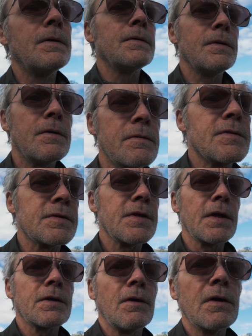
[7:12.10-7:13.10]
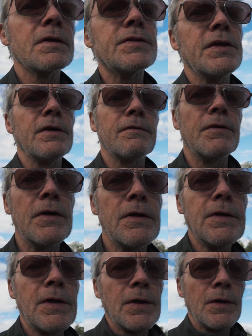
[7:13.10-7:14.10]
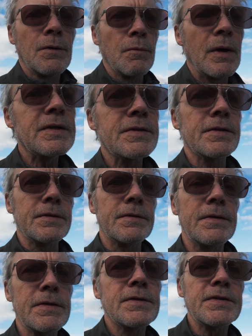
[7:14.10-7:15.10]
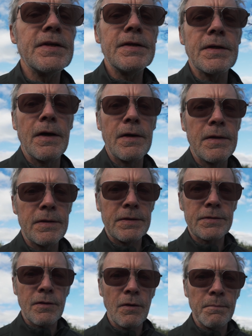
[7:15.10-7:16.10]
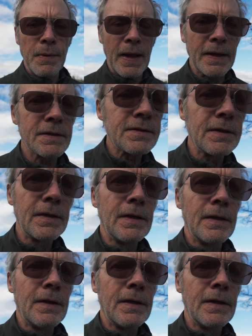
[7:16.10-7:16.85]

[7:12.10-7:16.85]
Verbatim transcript: You know, the psychology of a Western seeker is complex.